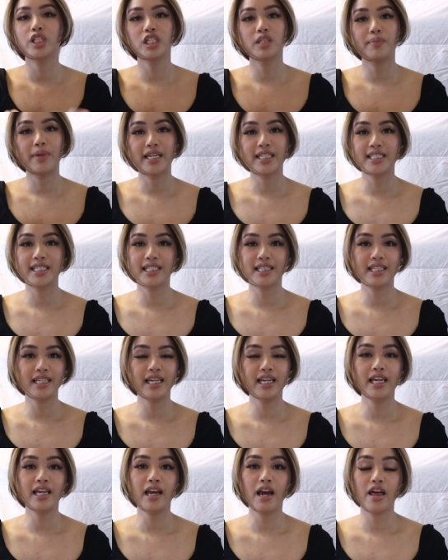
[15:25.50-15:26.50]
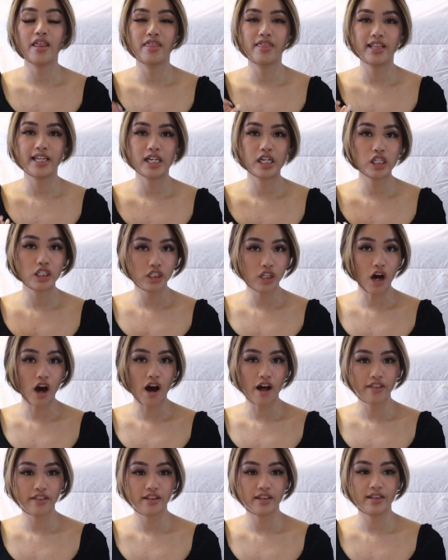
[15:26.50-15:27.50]
is basically the
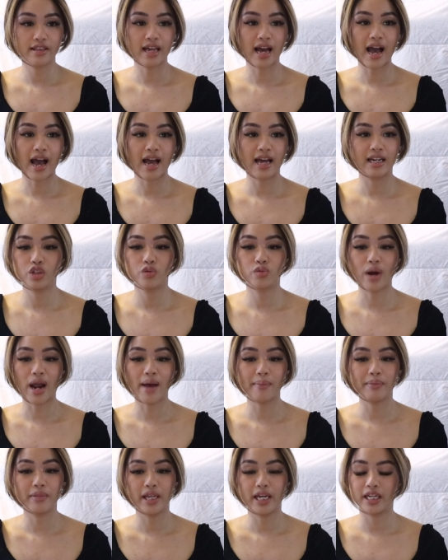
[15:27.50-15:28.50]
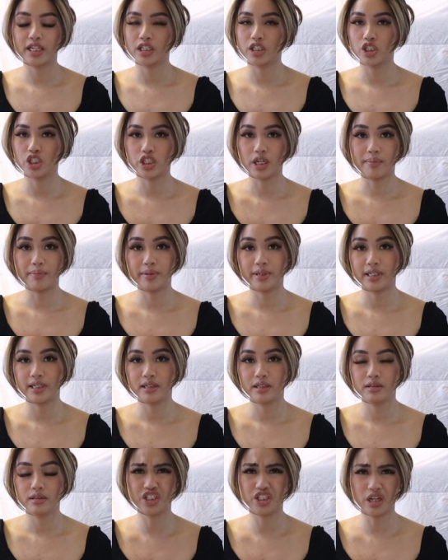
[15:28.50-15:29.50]
cloth that you wrap like jumping
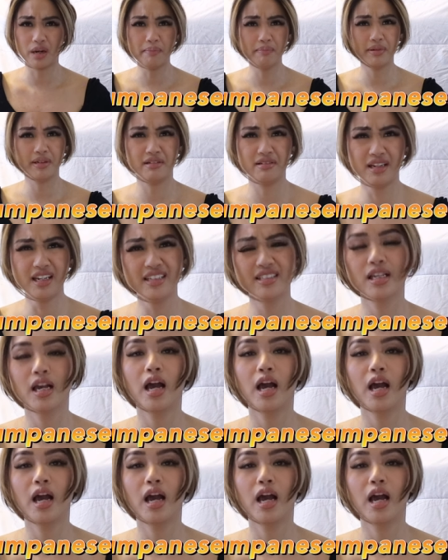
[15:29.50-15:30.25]
Japanese.